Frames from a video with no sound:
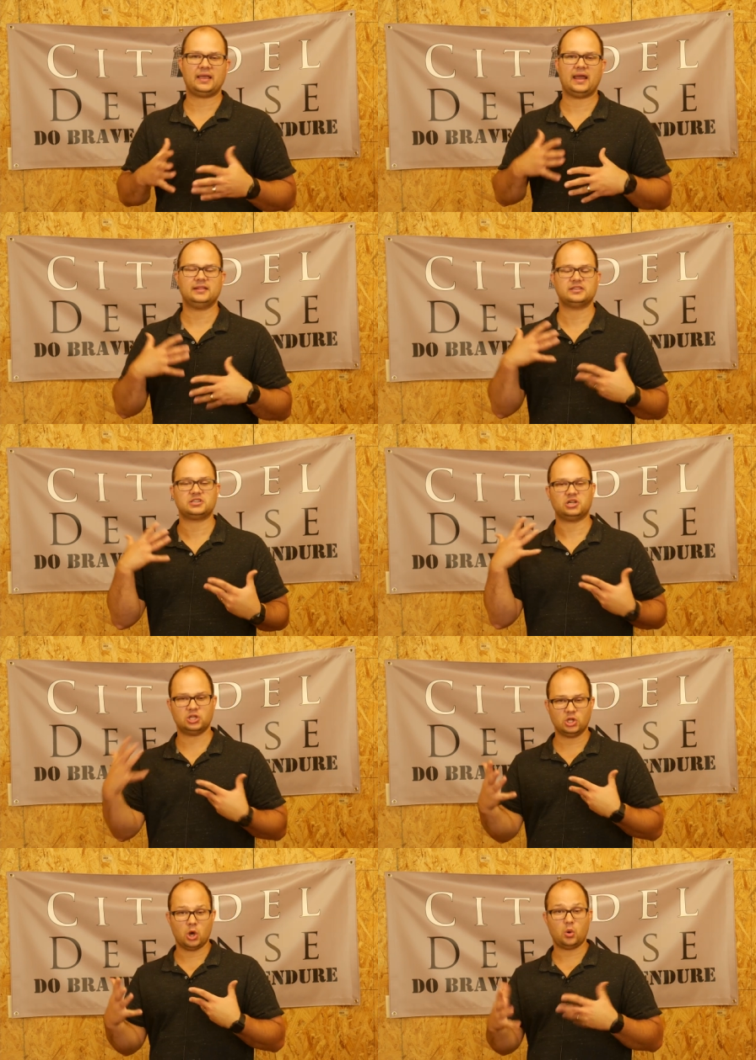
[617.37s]
again, it doesn't
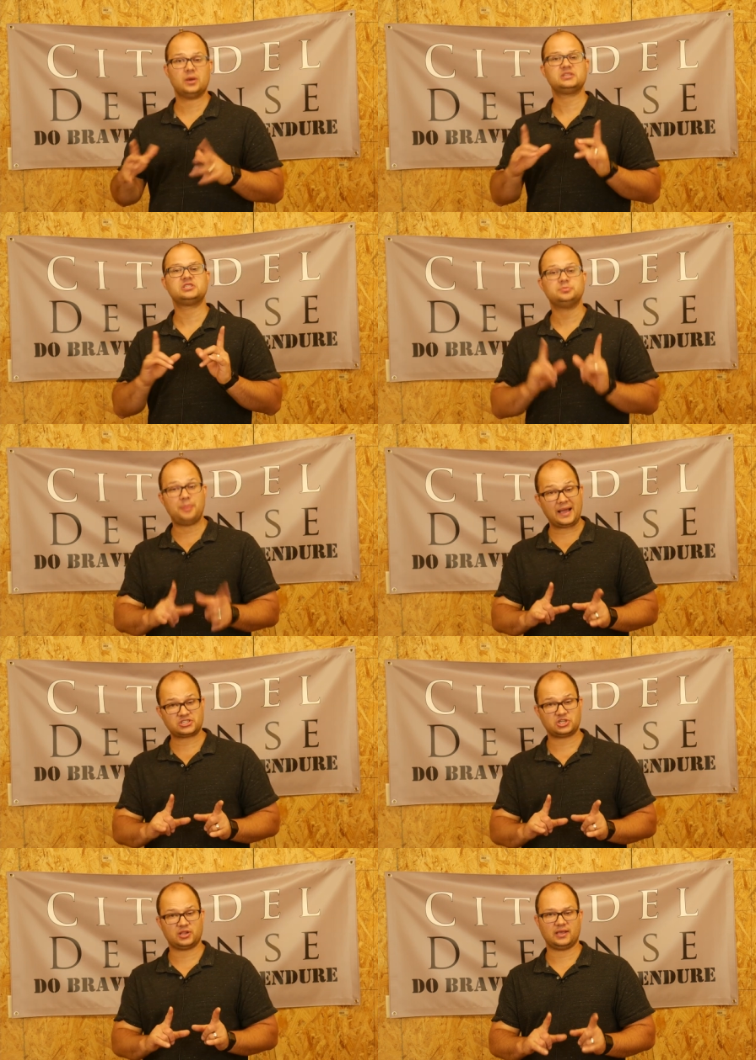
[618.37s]
glow,
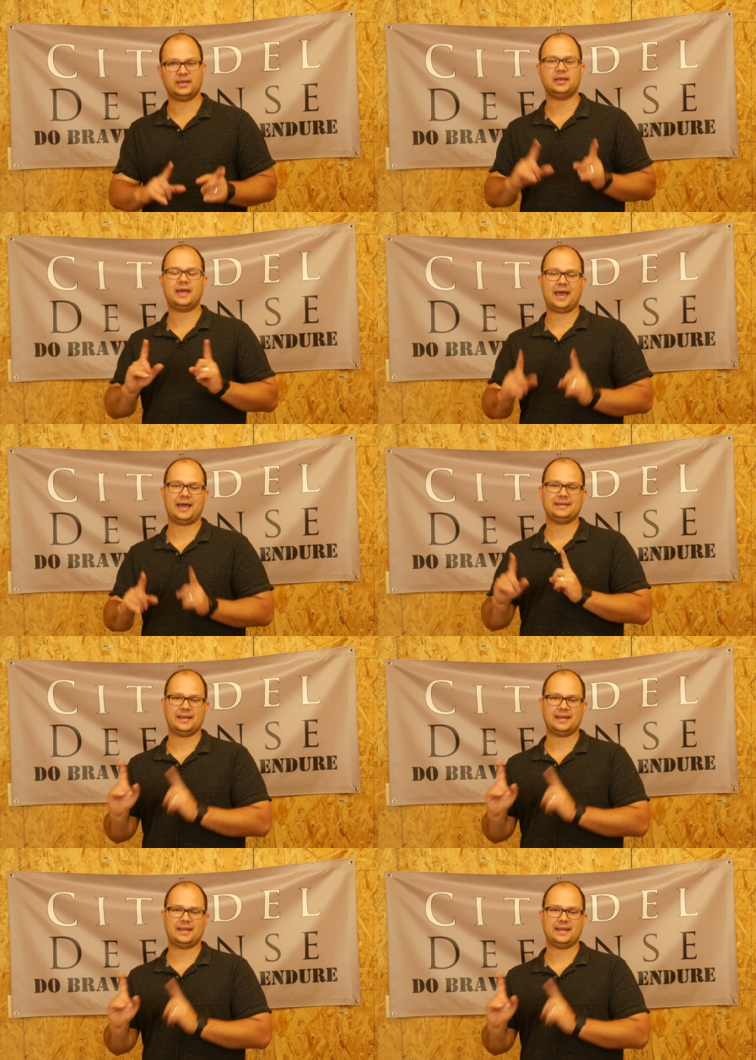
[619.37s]
especially at